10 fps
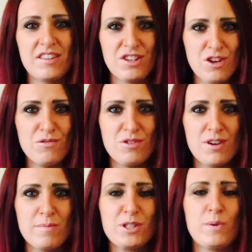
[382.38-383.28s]
the
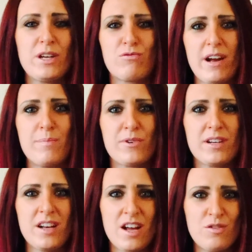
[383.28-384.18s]
union between Great
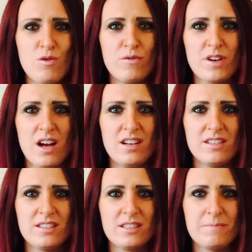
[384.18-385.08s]
Britain and Northern
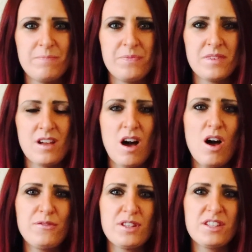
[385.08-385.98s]
Ireland.
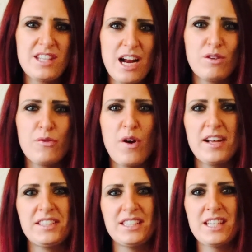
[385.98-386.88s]
After the
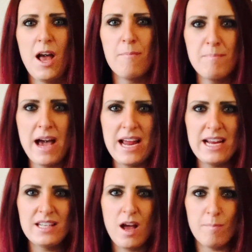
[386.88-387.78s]
sacrifices
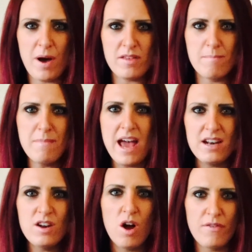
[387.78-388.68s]
made by the men of